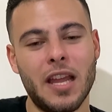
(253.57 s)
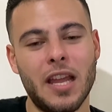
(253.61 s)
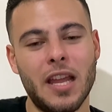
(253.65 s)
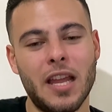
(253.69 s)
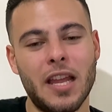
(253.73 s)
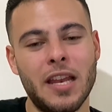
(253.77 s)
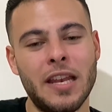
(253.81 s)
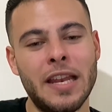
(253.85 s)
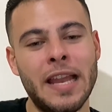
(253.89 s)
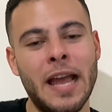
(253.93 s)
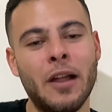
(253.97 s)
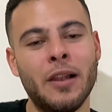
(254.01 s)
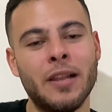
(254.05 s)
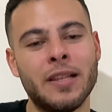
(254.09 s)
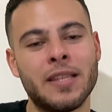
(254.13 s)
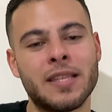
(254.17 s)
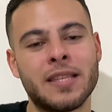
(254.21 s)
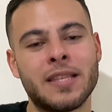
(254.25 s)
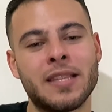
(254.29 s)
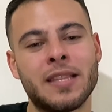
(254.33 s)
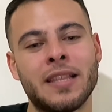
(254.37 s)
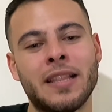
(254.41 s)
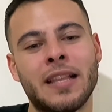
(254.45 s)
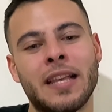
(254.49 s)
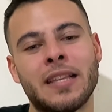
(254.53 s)
Now
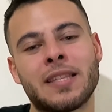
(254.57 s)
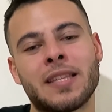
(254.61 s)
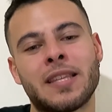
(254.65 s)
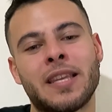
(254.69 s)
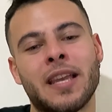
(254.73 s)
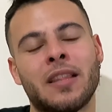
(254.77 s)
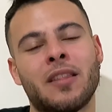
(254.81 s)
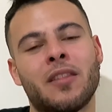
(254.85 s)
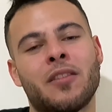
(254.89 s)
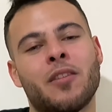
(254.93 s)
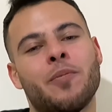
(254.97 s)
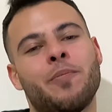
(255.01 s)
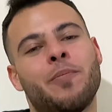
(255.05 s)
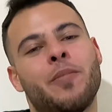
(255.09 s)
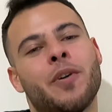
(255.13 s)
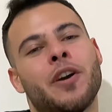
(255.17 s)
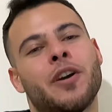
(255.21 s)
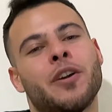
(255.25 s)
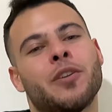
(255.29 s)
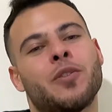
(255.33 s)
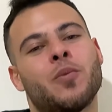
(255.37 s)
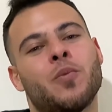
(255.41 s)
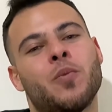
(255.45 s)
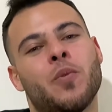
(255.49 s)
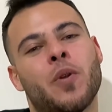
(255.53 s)
let's get to the
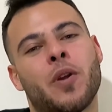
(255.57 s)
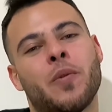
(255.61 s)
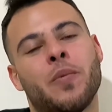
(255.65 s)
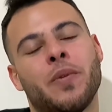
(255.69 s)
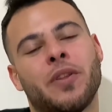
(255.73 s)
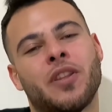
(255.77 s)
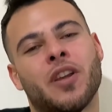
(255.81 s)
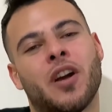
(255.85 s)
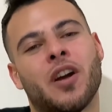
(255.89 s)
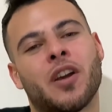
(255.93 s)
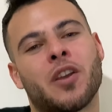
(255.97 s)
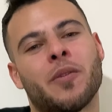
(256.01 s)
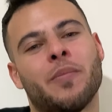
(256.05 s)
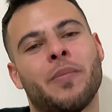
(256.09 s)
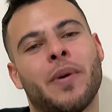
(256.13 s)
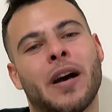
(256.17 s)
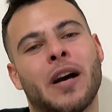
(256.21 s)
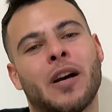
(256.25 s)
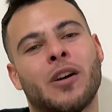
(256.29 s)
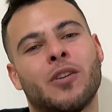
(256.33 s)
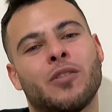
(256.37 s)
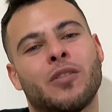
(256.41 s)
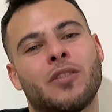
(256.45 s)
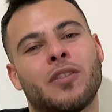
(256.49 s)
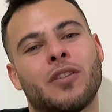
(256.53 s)
part where we talk
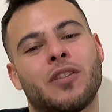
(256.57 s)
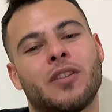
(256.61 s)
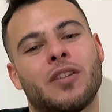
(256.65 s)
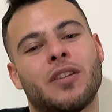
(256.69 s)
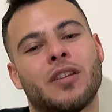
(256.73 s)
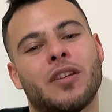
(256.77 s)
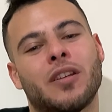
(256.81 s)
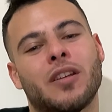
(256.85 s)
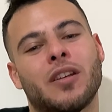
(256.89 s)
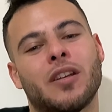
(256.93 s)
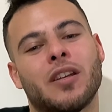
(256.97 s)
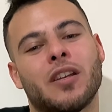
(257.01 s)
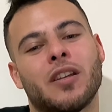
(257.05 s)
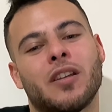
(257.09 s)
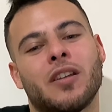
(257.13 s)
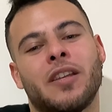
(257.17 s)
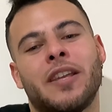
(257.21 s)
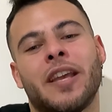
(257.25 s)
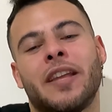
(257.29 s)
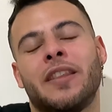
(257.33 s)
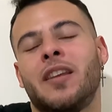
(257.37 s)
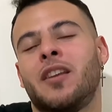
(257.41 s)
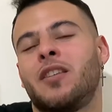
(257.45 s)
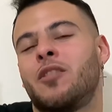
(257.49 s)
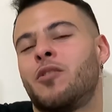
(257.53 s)
about
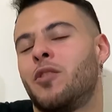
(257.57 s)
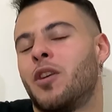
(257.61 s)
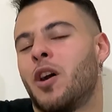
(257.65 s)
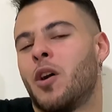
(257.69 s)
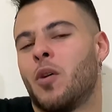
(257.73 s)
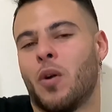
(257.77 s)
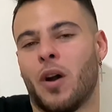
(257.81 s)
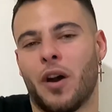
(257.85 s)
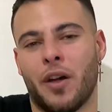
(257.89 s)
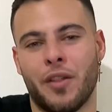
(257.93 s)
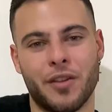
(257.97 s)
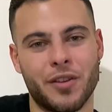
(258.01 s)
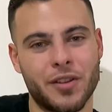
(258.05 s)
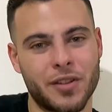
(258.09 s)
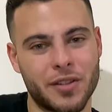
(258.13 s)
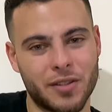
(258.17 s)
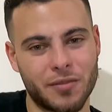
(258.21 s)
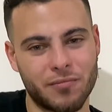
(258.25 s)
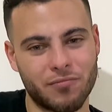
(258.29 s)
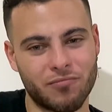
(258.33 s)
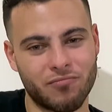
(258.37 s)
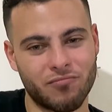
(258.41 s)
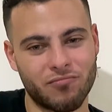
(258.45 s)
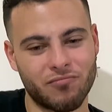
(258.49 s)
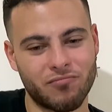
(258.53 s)
getting to know others.
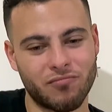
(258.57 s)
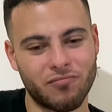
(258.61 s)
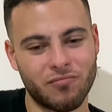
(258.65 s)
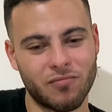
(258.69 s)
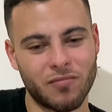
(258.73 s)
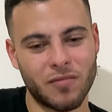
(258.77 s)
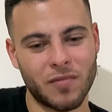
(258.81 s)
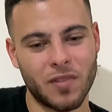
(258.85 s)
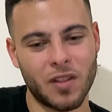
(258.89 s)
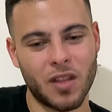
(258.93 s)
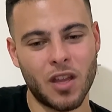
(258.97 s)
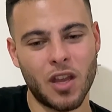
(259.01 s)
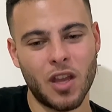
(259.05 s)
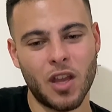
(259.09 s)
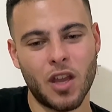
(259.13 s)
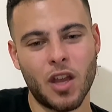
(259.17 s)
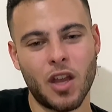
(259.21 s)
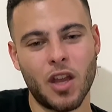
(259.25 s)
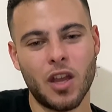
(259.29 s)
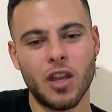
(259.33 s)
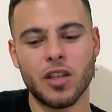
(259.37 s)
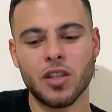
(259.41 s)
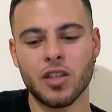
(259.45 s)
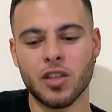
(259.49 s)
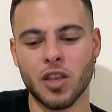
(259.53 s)

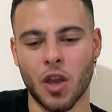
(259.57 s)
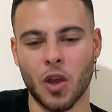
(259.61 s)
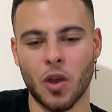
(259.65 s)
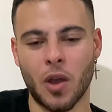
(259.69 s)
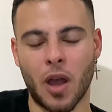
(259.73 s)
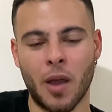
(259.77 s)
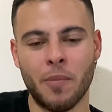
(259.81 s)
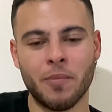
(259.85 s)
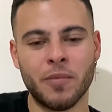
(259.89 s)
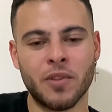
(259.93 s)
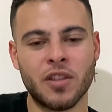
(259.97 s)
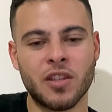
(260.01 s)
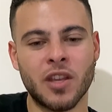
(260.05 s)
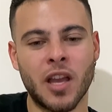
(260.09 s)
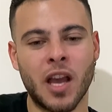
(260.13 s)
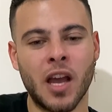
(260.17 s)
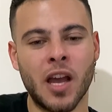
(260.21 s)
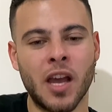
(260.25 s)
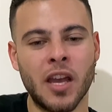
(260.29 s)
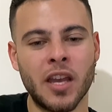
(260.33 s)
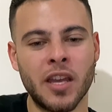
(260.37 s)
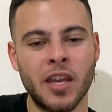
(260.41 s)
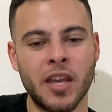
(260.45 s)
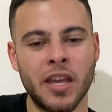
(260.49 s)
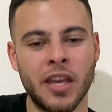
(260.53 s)
So
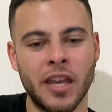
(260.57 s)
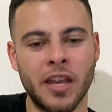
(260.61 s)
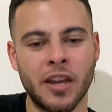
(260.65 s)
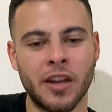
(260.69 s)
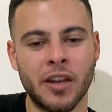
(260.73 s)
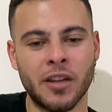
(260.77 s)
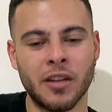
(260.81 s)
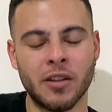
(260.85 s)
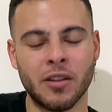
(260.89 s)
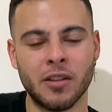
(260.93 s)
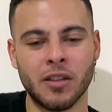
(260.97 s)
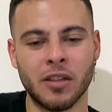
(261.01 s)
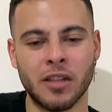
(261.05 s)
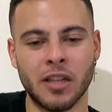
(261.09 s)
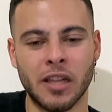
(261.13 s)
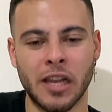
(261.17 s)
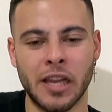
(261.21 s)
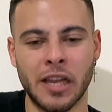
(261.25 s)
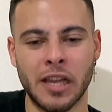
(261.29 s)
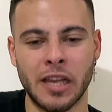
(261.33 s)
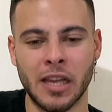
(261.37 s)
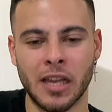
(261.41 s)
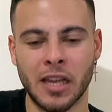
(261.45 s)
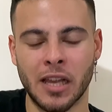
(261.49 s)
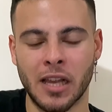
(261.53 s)

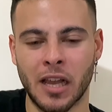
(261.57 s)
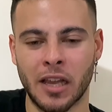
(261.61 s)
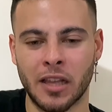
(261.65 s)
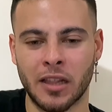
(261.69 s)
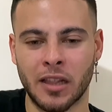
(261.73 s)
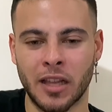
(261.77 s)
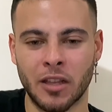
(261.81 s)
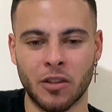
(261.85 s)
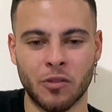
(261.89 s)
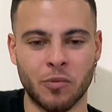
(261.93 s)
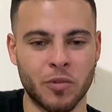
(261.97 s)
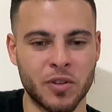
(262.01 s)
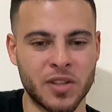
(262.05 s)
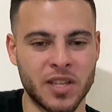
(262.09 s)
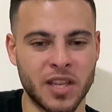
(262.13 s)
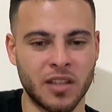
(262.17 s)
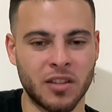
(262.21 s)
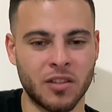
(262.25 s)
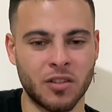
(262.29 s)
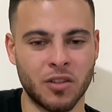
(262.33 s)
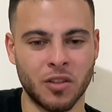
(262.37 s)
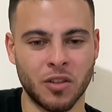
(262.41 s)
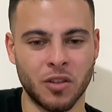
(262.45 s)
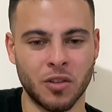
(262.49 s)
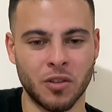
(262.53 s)
I'd like to present
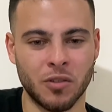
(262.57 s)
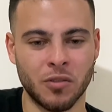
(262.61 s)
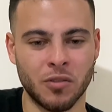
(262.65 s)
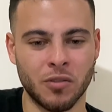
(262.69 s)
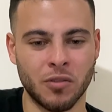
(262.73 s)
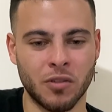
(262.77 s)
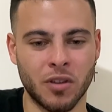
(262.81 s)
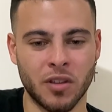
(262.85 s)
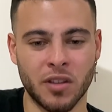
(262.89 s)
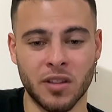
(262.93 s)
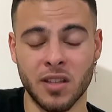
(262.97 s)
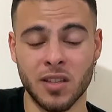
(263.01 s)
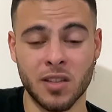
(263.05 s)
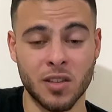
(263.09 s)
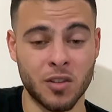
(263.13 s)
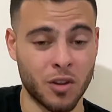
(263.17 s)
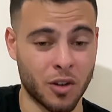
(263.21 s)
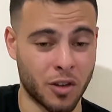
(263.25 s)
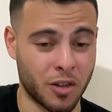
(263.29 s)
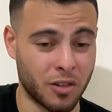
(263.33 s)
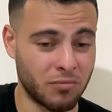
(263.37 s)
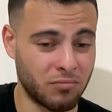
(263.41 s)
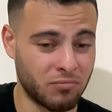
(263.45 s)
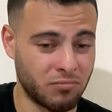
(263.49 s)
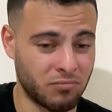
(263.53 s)
to you this
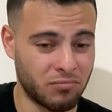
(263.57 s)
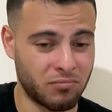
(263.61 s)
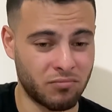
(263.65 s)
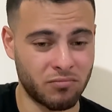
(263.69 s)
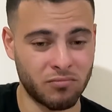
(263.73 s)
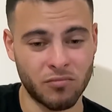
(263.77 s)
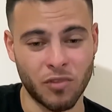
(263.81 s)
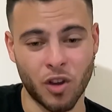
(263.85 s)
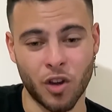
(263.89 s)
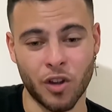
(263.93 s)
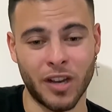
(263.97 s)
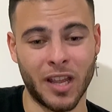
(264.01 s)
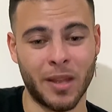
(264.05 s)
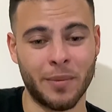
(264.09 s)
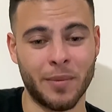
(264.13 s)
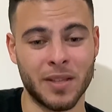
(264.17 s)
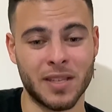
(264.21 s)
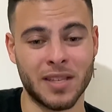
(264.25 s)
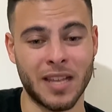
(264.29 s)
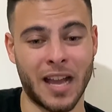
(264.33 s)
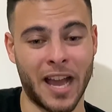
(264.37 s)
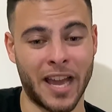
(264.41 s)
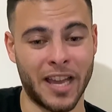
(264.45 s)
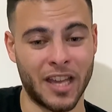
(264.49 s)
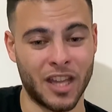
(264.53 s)
girl. Her name is
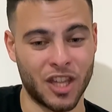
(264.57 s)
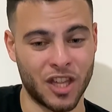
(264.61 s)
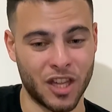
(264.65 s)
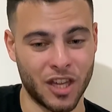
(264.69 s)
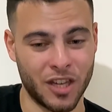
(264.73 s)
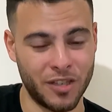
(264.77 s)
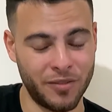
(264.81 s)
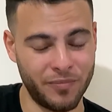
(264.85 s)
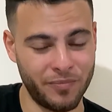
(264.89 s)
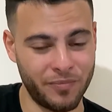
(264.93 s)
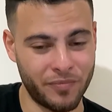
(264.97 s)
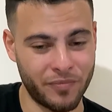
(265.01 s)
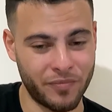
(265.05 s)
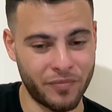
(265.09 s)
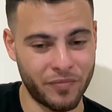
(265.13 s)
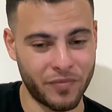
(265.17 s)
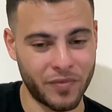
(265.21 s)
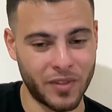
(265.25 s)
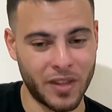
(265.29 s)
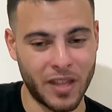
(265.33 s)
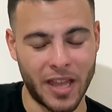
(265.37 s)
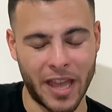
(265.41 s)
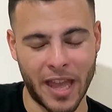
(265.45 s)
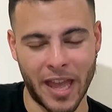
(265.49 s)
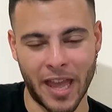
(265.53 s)
Aisha,
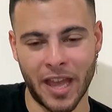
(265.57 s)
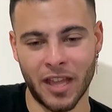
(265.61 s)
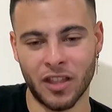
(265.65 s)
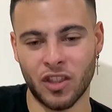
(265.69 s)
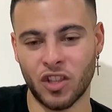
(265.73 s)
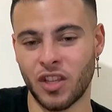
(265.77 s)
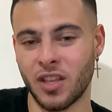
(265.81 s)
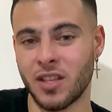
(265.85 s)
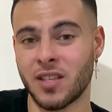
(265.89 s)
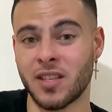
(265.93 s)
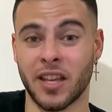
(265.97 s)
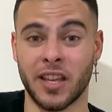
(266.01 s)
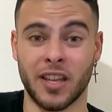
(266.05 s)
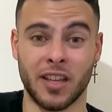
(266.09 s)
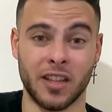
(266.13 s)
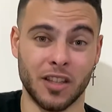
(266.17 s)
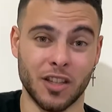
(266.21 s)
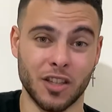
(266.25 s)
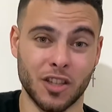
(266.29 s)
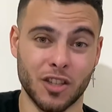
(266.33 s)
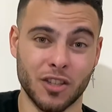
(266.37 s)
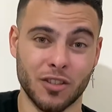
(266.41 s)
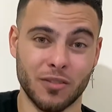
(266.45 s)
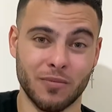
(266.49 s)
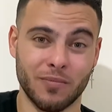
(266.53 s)
and she's
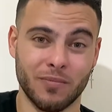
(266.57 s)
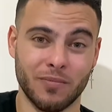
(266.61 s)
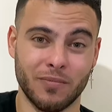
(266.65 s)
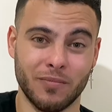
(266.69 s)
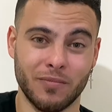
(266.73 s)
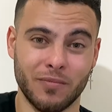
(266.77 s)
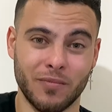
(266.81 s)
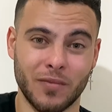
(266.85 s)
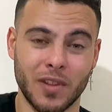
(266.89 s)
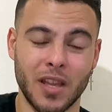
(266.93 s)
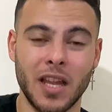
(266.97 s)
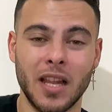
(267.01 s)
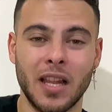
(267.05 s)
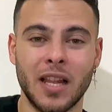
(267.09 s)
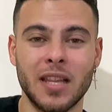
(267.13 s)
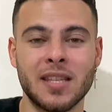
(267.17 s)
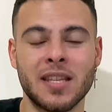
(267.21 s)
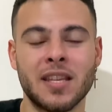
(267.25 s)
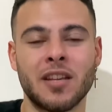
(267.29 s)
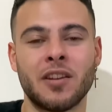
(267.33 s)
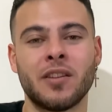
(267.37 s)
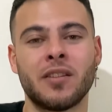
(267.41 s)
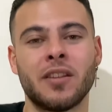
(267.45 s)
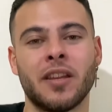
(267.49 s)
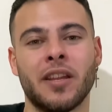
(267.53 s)
English. Let's
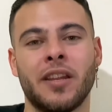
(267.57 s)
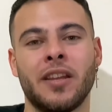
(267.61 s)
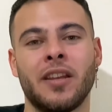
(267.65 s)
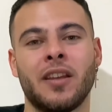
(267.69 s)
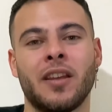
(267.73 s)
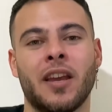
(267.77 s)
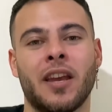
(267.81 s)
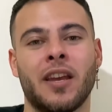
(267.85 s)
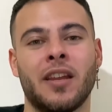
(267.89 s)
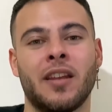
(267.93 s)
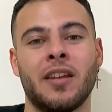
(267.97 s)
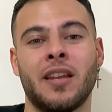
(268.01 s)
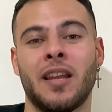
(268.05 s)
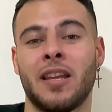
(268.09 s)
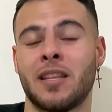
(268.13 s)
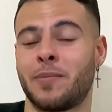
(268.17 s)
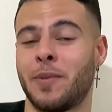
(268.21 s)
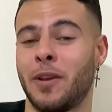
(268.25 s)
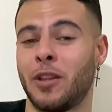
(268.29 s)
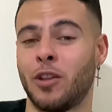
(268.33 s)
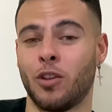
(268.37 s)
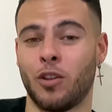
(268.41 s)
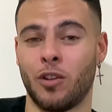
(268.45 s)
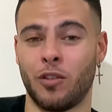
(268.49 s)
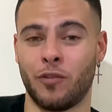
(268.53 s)
hear it in
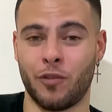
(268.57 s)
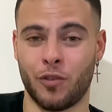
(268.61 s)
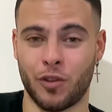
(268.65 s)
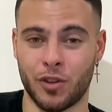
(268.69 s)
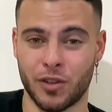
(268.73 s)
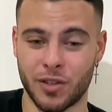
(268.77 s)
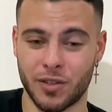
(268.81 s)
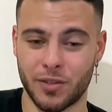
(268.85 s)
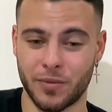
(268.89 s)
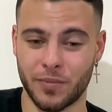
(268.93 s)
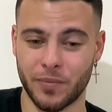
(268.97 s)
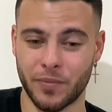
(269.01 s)
español first.